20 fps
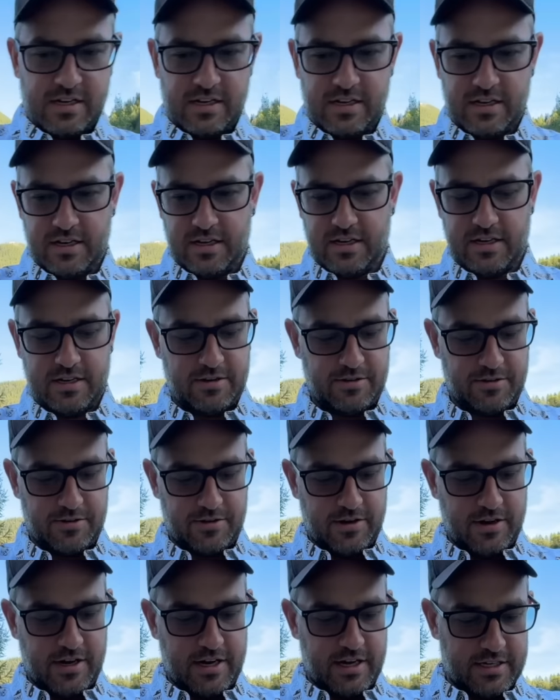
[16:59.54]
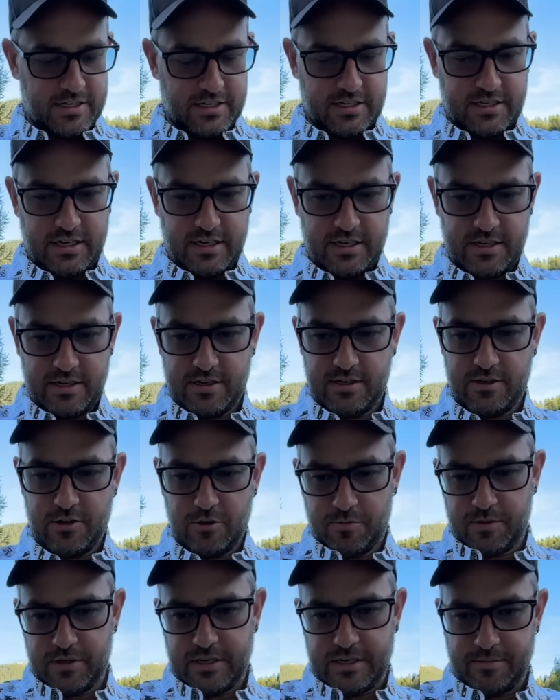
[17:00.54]
All right,
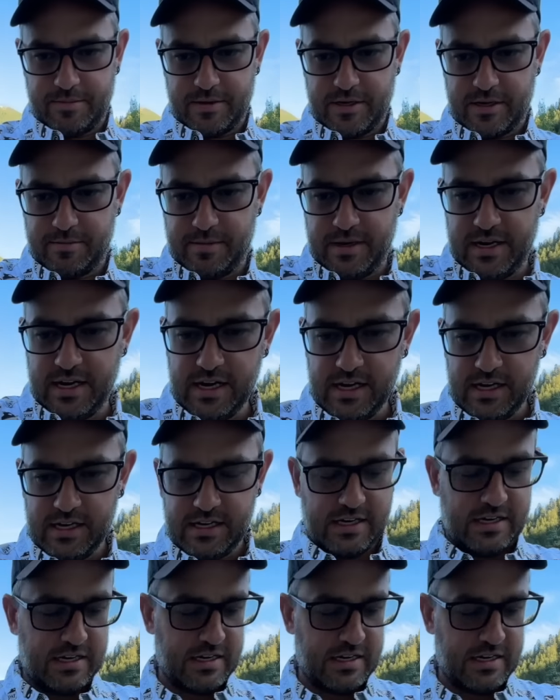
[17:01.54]
open up our bag.